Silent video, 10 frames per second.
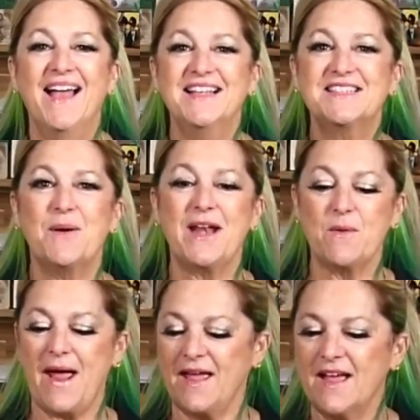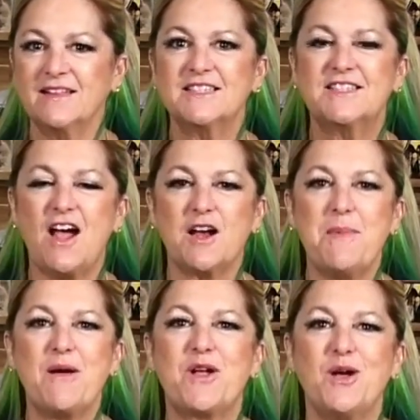So anyway, let's talk
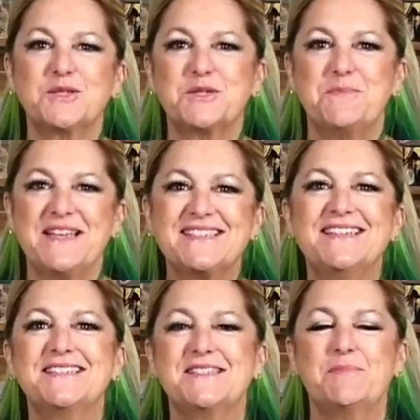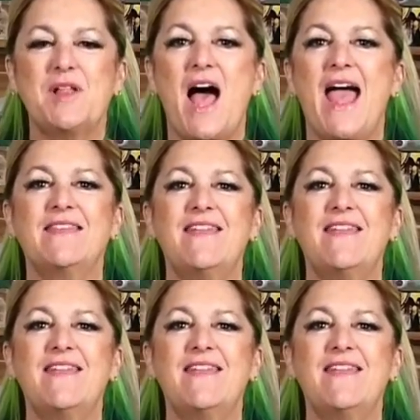about Coastal Business Supply.